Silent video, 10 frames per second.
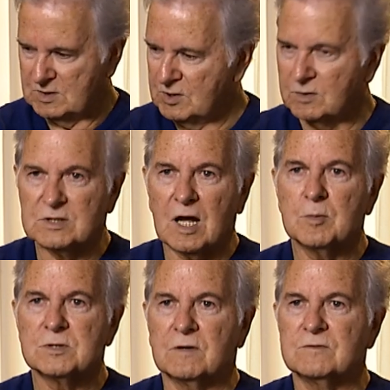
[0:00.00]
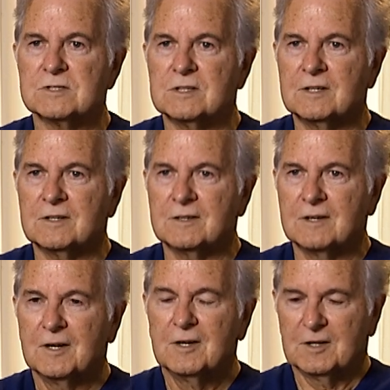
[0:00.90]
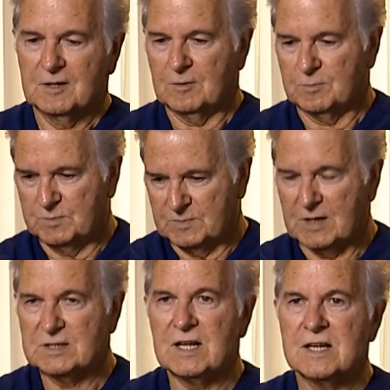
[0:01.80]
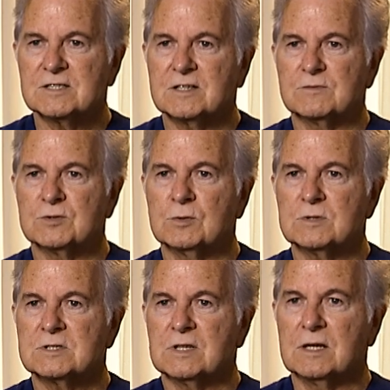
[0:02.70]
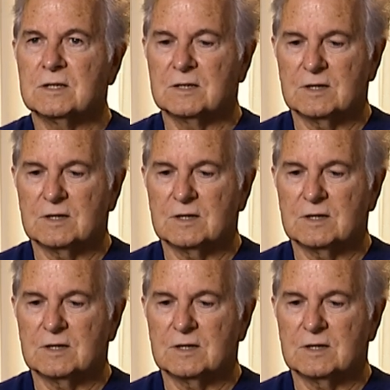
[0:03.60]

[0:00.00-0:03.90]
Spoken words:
turntables, obviously, and a desk of sorts, and